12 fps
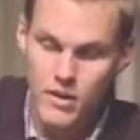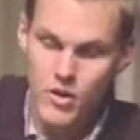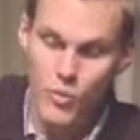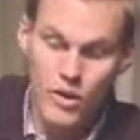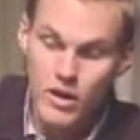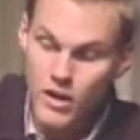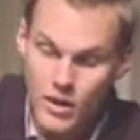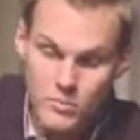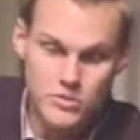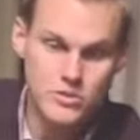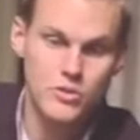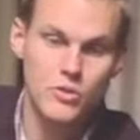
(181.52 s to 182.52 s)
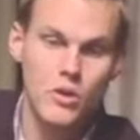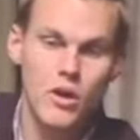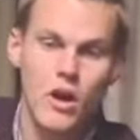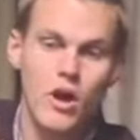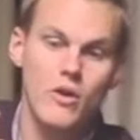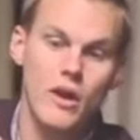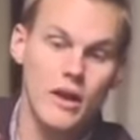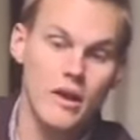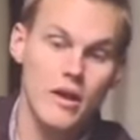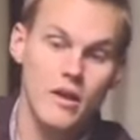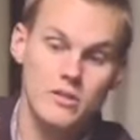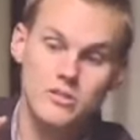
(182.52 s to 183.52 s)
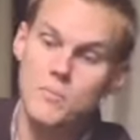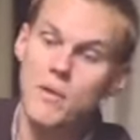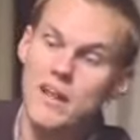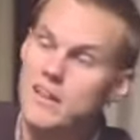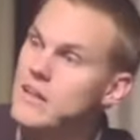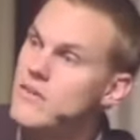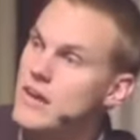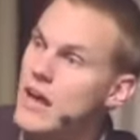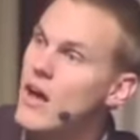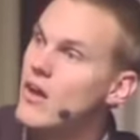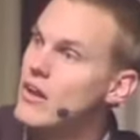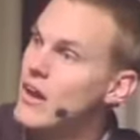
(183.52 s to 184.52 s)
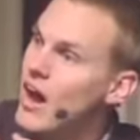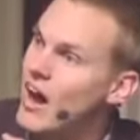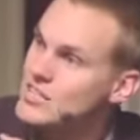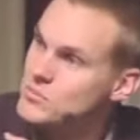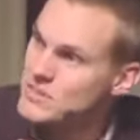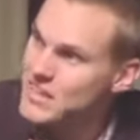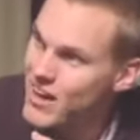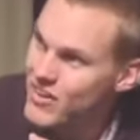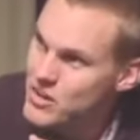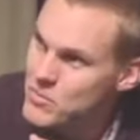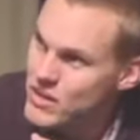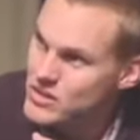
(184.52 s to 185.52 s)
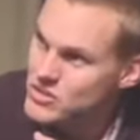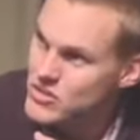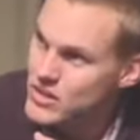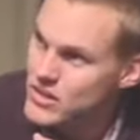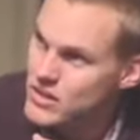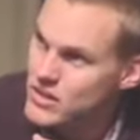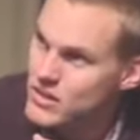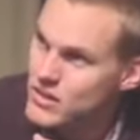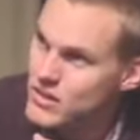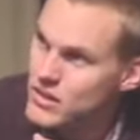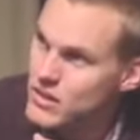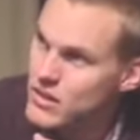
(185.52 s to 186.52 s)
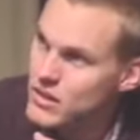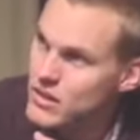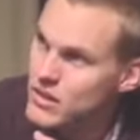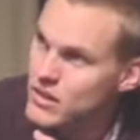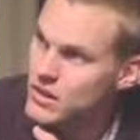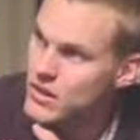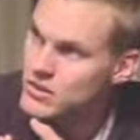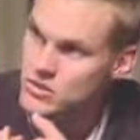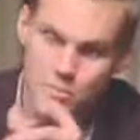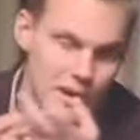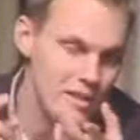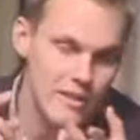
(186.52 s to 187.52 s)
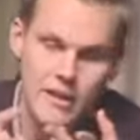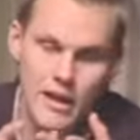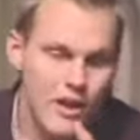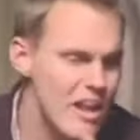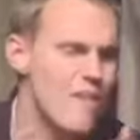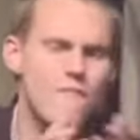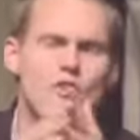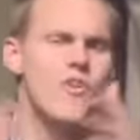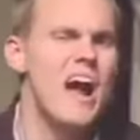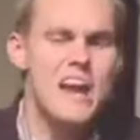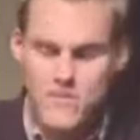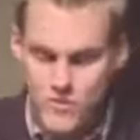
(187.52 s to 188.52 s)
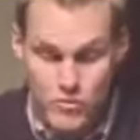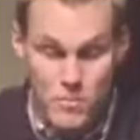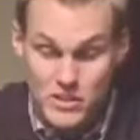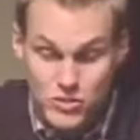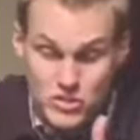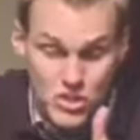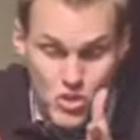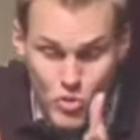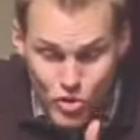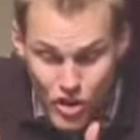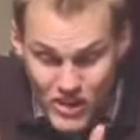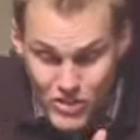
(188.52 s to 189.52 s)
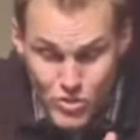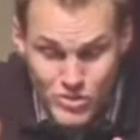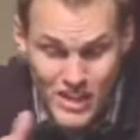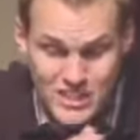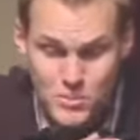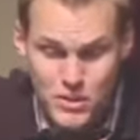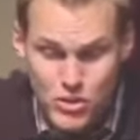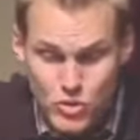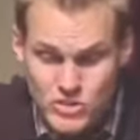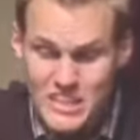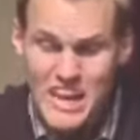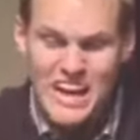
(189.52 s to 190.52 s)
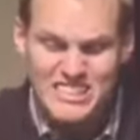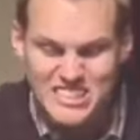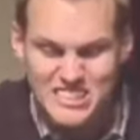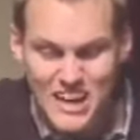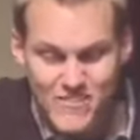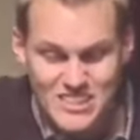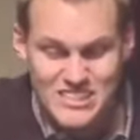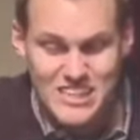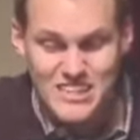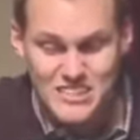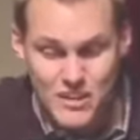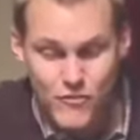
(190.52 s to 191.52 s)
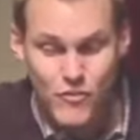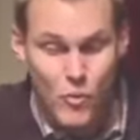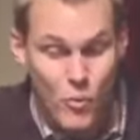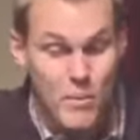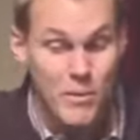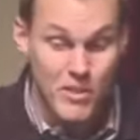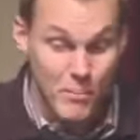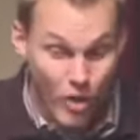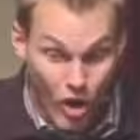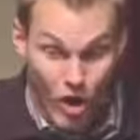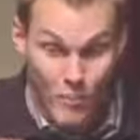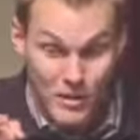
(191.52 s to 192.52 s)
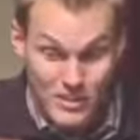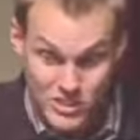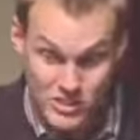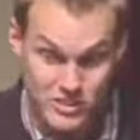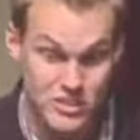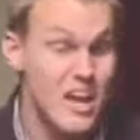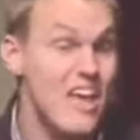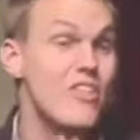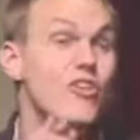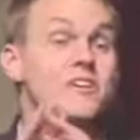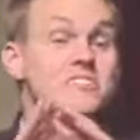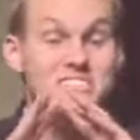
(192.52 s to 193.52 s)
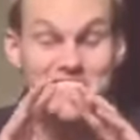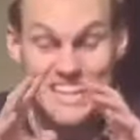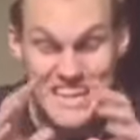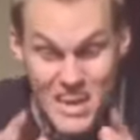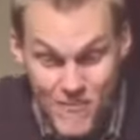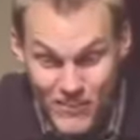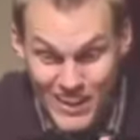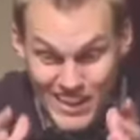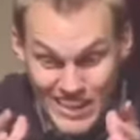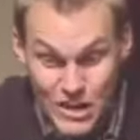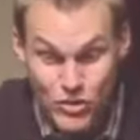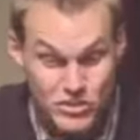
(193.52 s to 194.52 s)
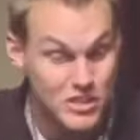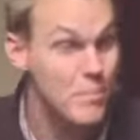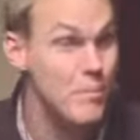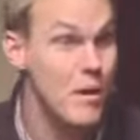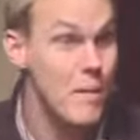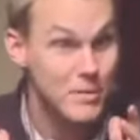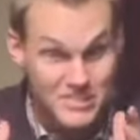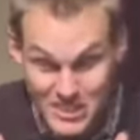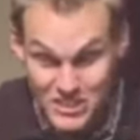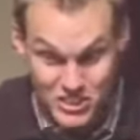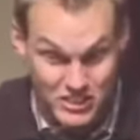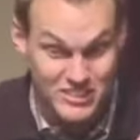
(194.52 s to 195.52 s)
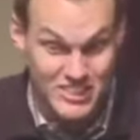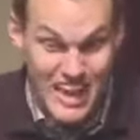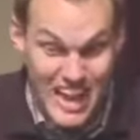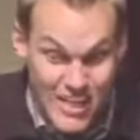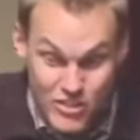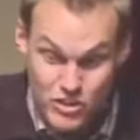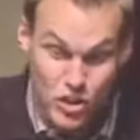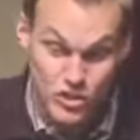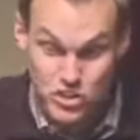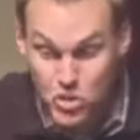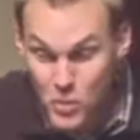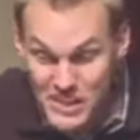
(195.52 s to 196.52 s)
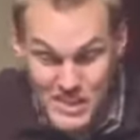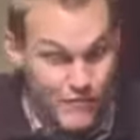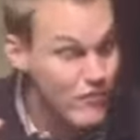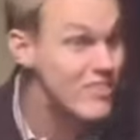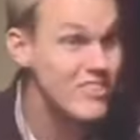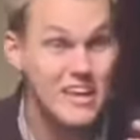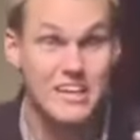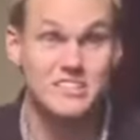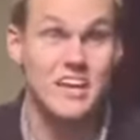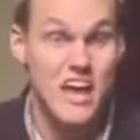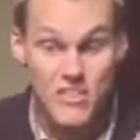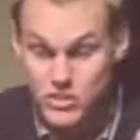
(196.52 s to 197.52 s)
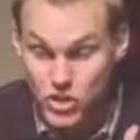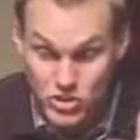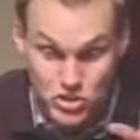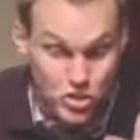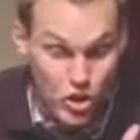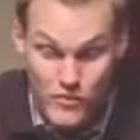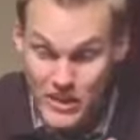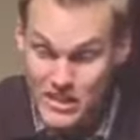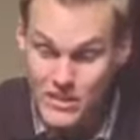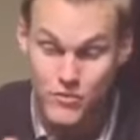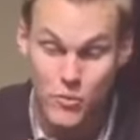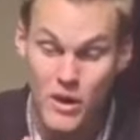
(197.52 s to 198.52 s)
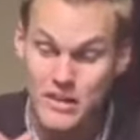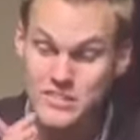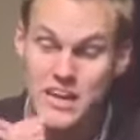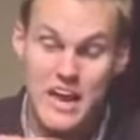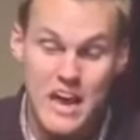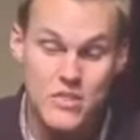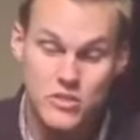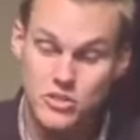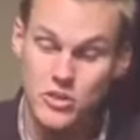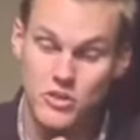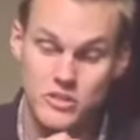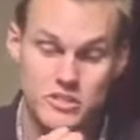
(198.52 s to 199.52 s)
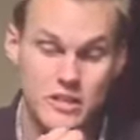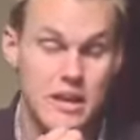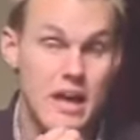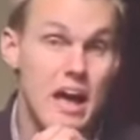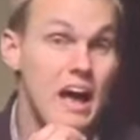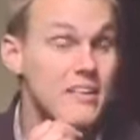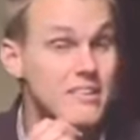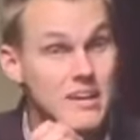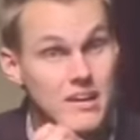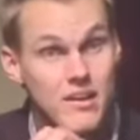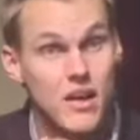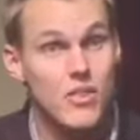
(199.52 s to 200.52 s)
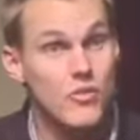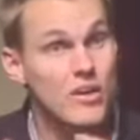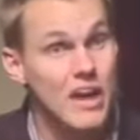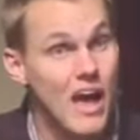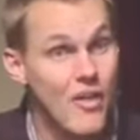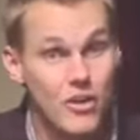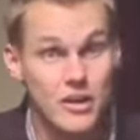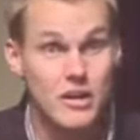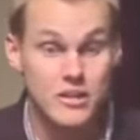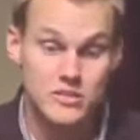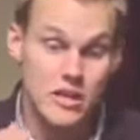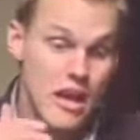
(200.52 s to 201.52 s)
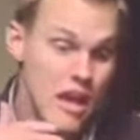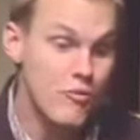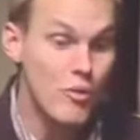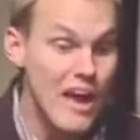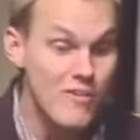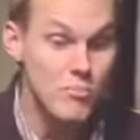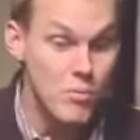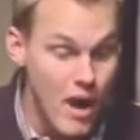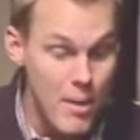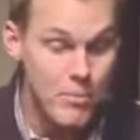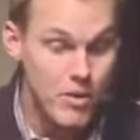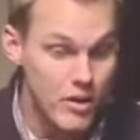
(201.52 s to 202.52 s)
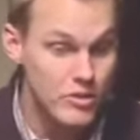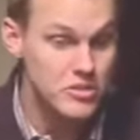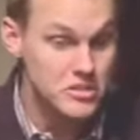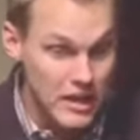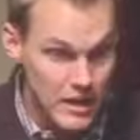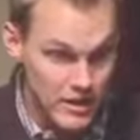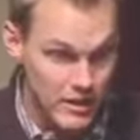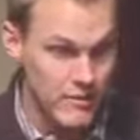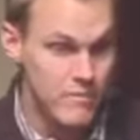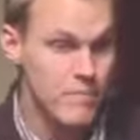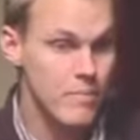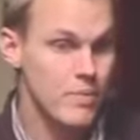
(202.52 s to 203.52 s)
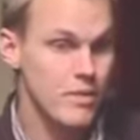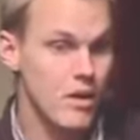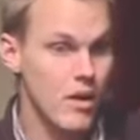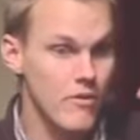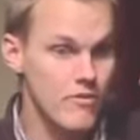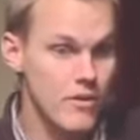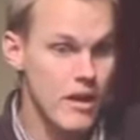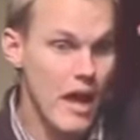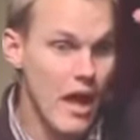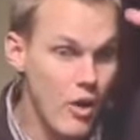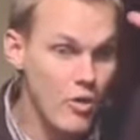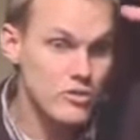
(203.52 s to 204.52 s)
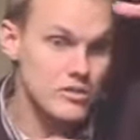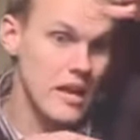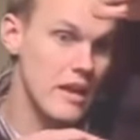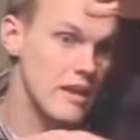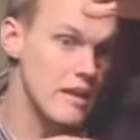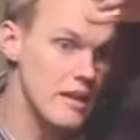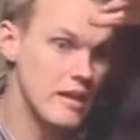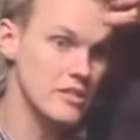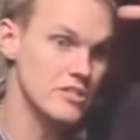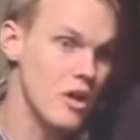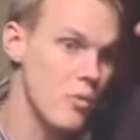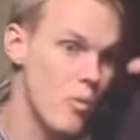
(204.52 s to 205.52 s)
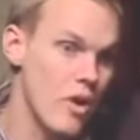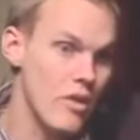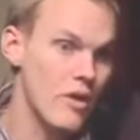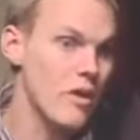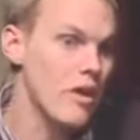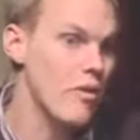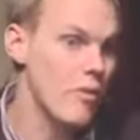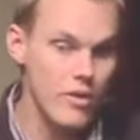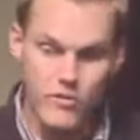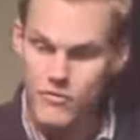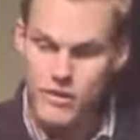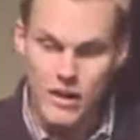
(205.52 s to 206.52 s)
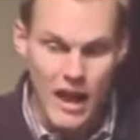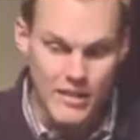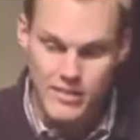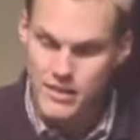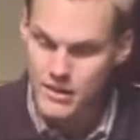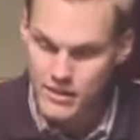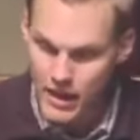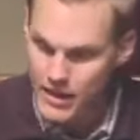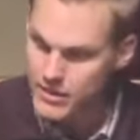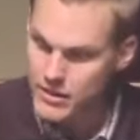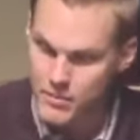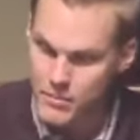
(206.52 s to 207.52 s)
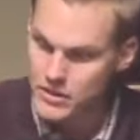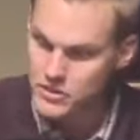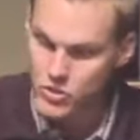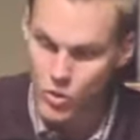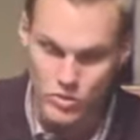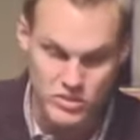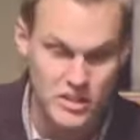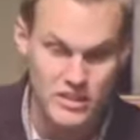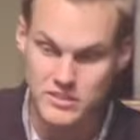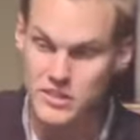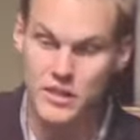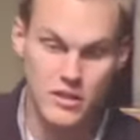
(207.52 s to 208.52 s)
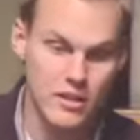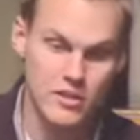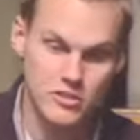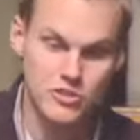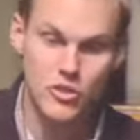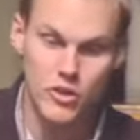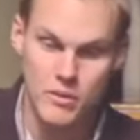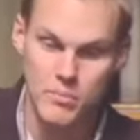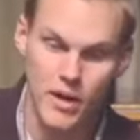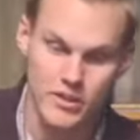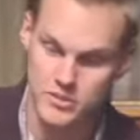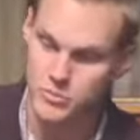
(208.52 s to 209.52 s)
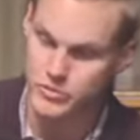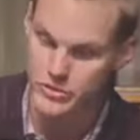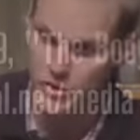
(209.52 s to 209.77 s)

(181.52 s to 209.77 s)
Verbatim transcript: when it comes to, okay, somebody leading out in a hospitality ministry, somebody leading out in a variety of different ministries, and you look in the New Testament, you see 17 different women that Paul mentions that are in significant leadership positions in the church, doing different things in the church, serving in different ways in the church. I think the reality is, if we have a proper understanding of elders and deacons and where they fit, I think it makes total sense that it's certainly possible.